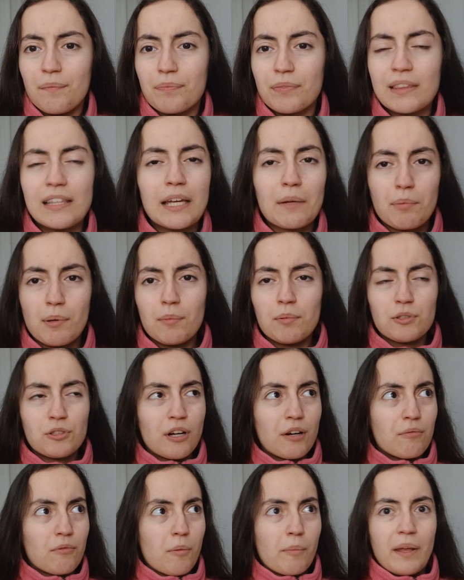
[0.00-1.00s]
like people
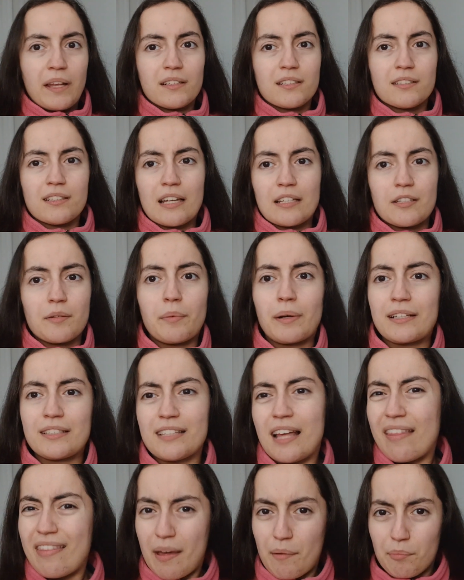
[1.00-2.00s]
try to romanticize it, but it's
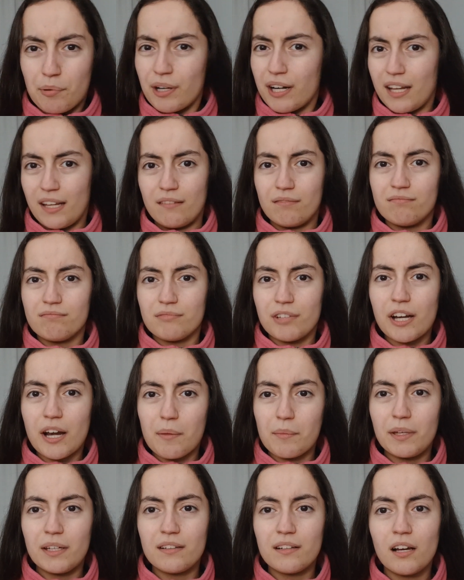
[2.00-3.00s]
not that pretty. You know what
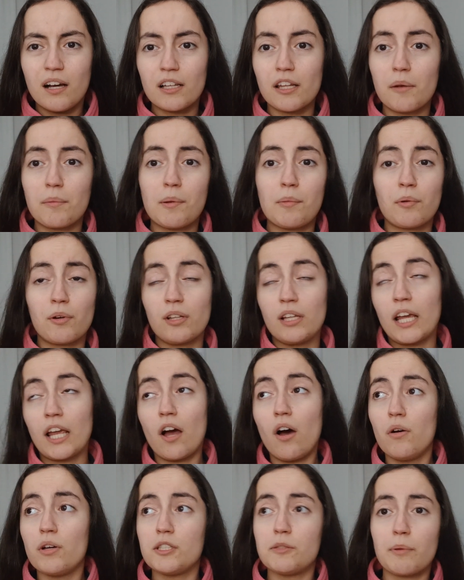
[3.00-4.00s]
I mean? A lot of people are like,
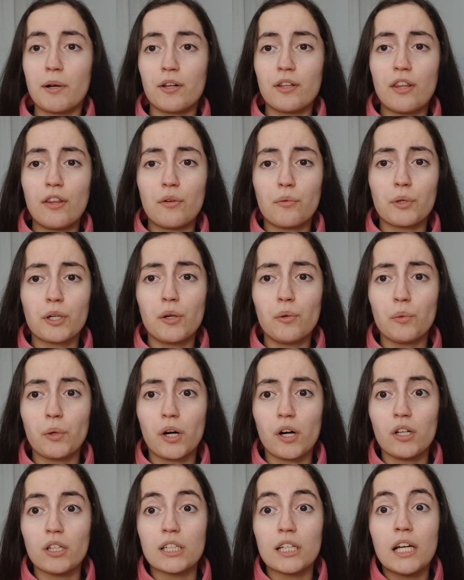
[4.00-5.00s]
"Oh, it's better than the real
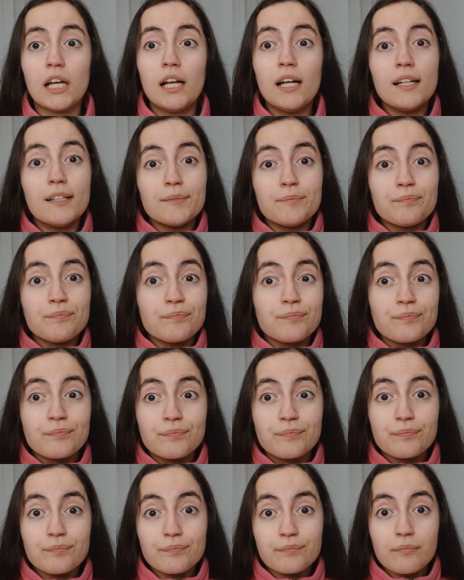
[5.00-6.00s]
world."
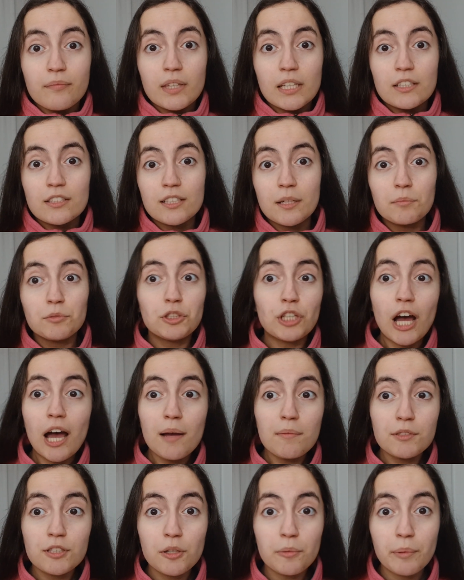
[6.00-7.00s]
Some
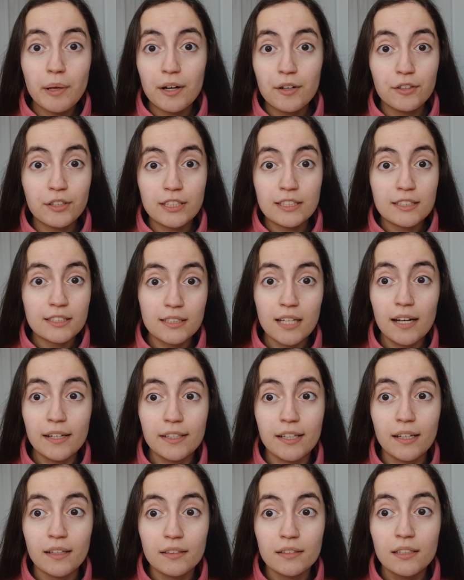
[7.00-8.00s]
jobs are better than
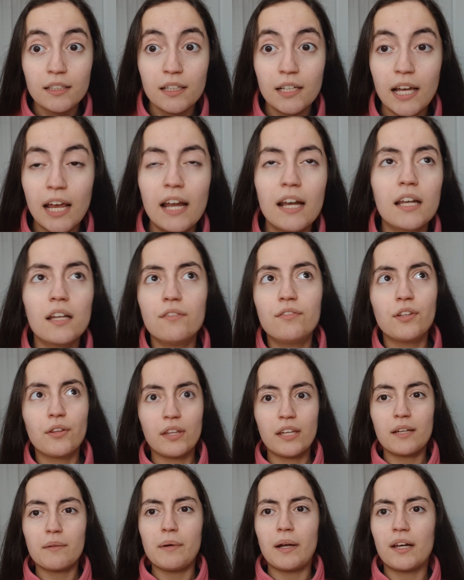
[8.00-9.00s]
studying. And if you
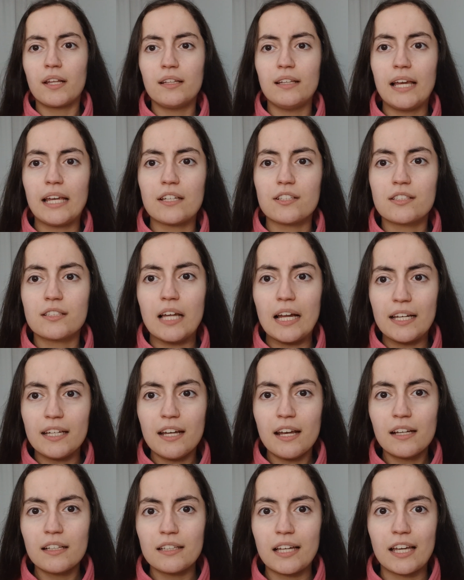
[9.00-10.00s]
think about it, like
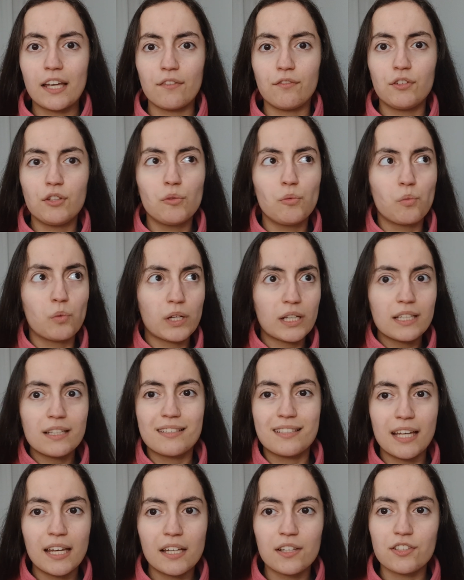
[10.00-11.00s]
studying, like if you really
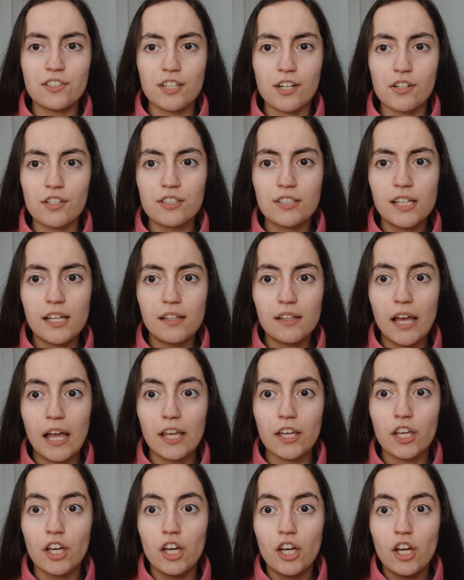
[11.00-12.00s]
take it seriously,
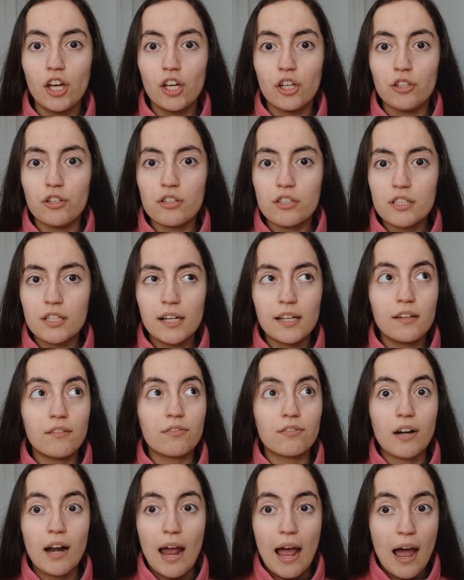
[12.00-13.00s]
like you're studying
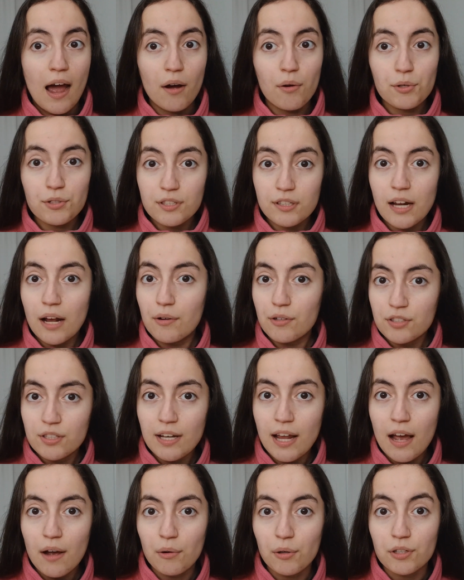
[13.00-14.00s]
for hours and hours
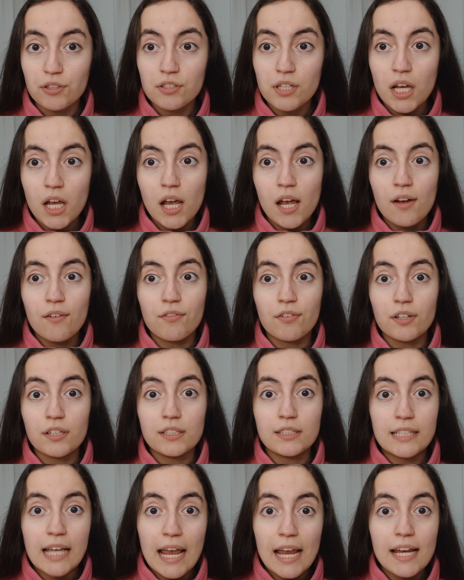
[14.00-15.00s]
and hours, for
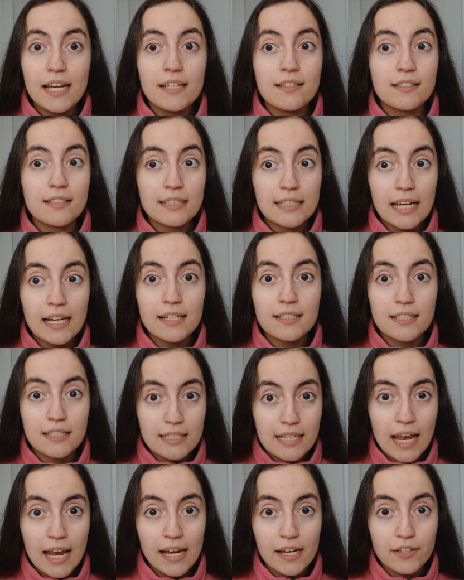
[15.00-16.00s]
days and days and
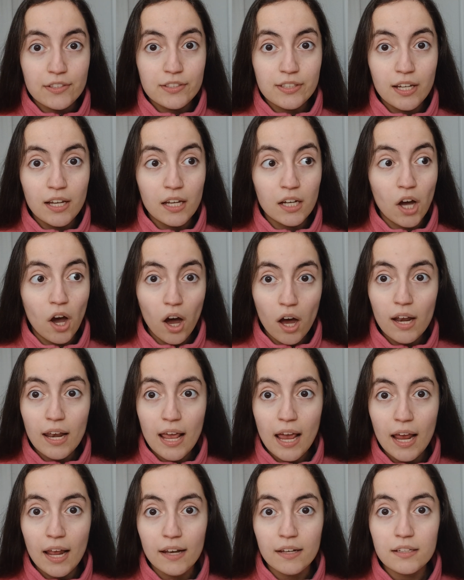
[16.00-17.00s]
days on
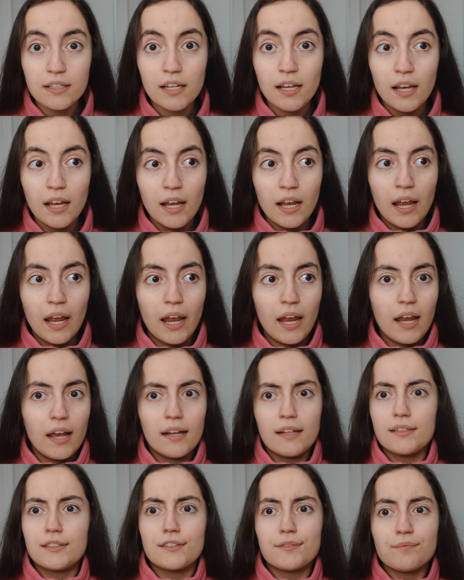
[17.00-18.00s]
end.
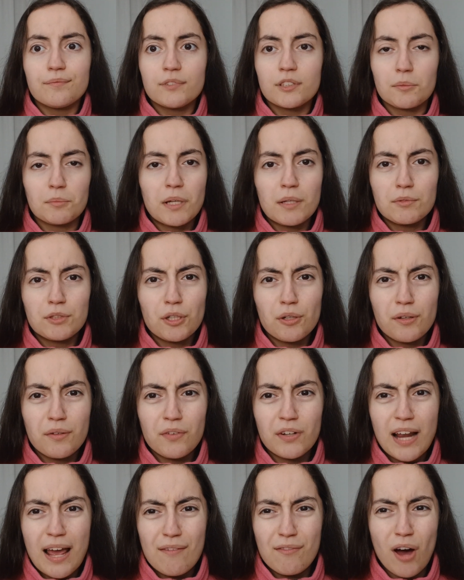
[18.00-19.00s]
And sometimes you don't
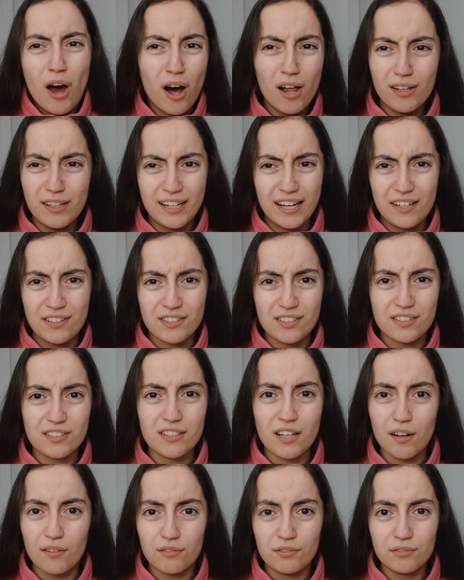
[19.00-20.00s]
even have holidays and
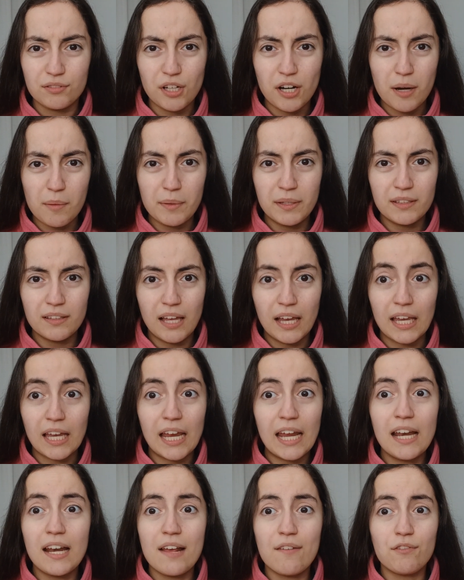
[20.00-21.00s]
stuff. You know what I mean? Like,
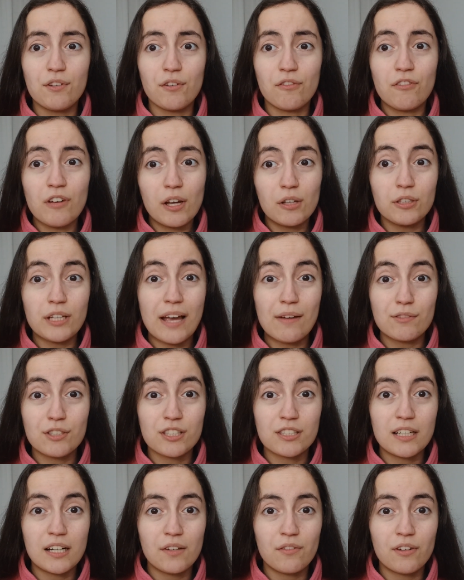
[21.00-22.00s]
and if you fail, you have to
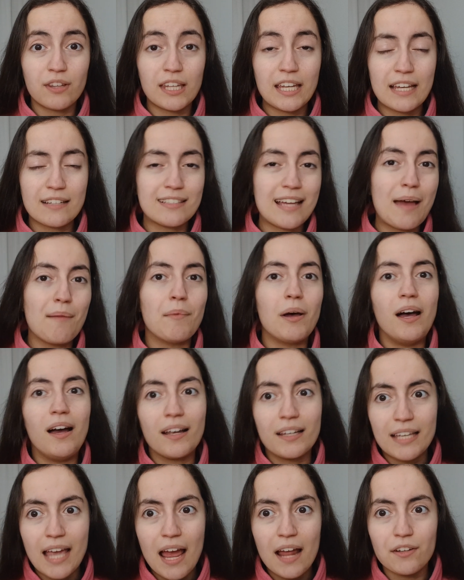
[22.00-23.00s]
study for the exam
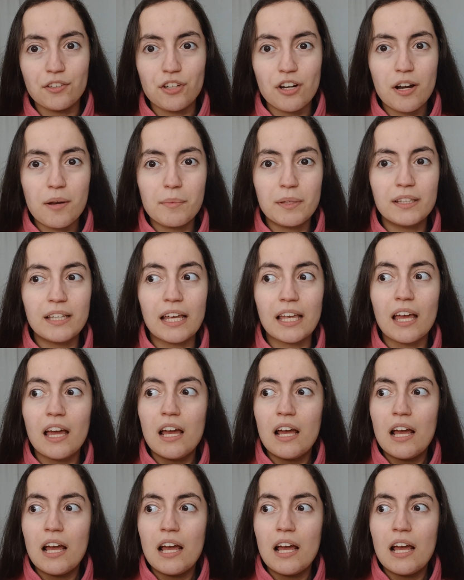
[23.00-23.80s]
again. You know what I